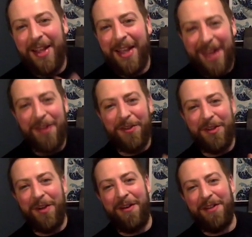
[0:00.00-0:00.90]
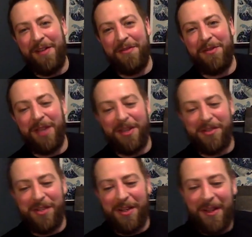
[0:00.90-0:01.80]
Hell no, I would never do that
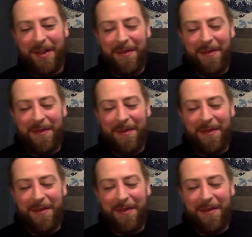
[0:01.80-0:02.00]
shit.